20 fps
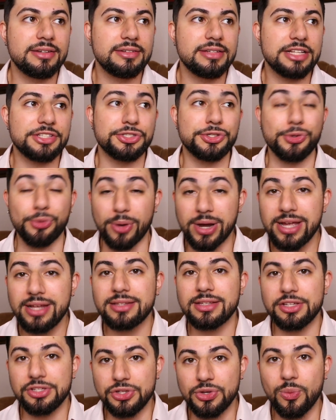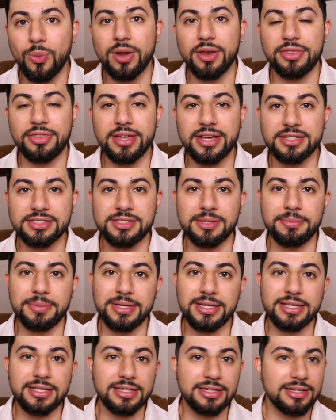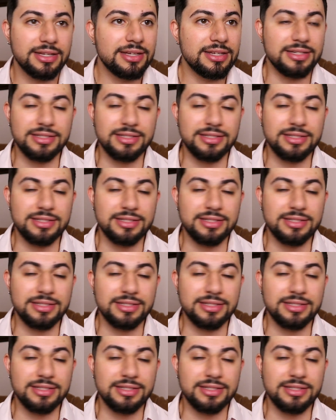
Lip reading: that's great that you want things to be